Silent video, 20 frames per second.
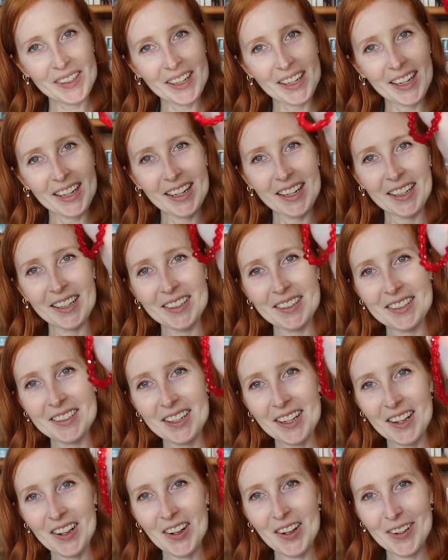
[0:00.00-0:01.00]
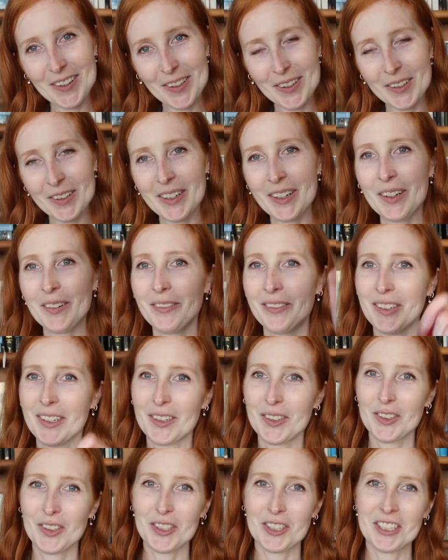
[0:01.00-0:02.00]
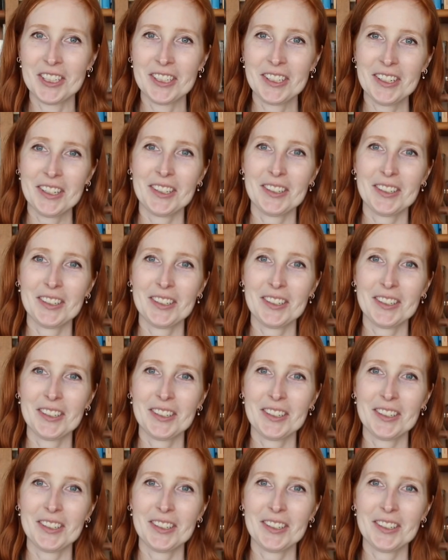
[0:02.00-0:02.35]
and holiday finishing.